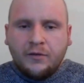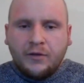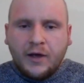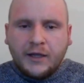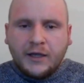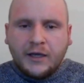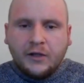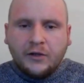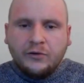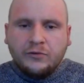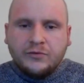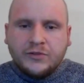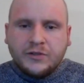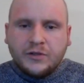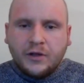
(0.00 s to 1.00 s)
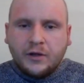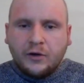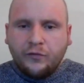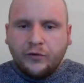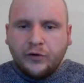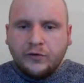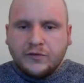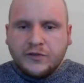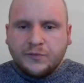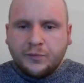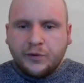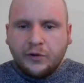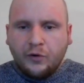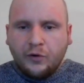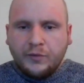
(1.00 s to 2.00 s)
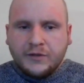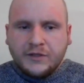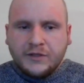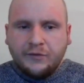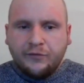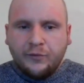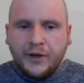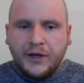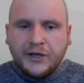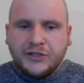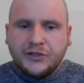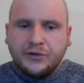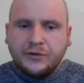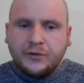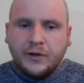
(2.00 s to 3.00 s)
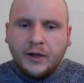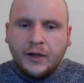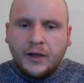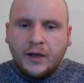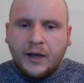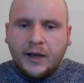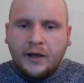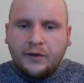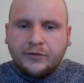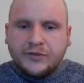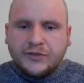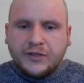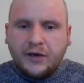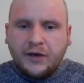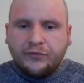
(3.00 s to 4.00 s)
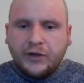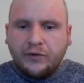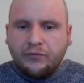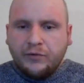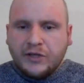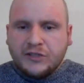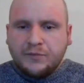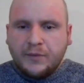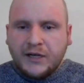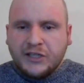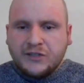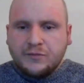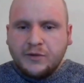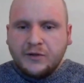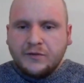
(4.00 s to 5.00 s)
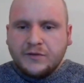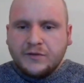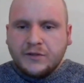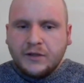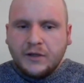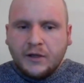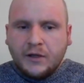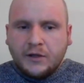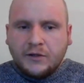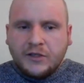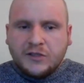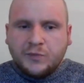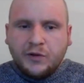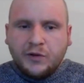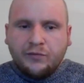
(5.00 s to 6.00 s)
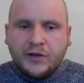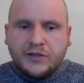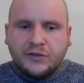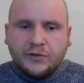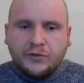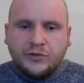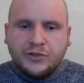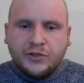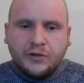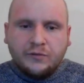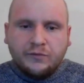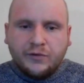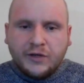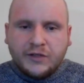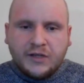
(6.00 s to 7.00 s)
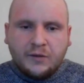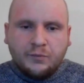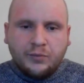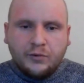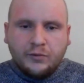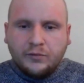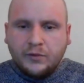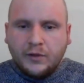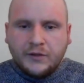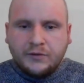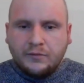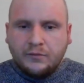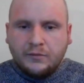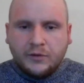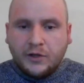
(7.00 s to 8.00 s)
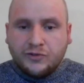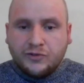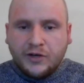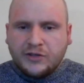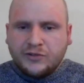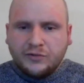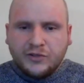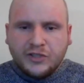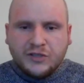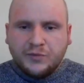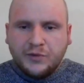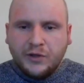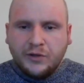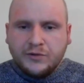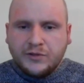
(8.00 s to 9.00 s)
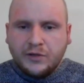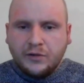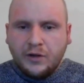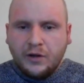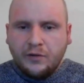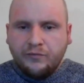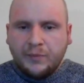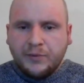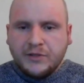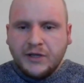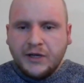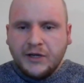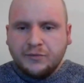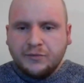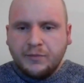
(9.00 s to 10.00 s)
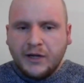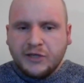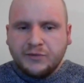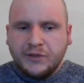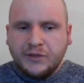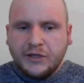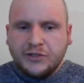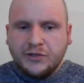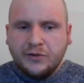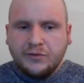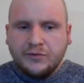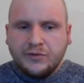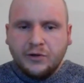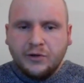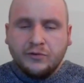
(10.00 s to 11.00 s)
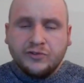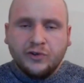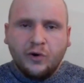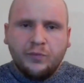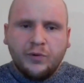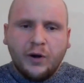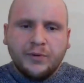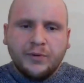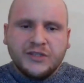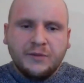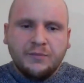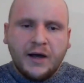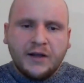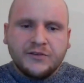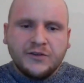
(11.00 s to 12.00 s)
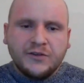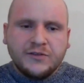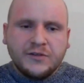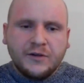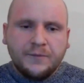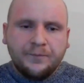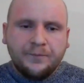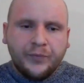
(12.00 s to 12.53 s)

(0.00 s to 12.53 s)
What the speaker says: That includes governance, procurement and information, health and safety and risk management, dispute resolution, for example, contractual disputes and reputation management issues, and also property matters.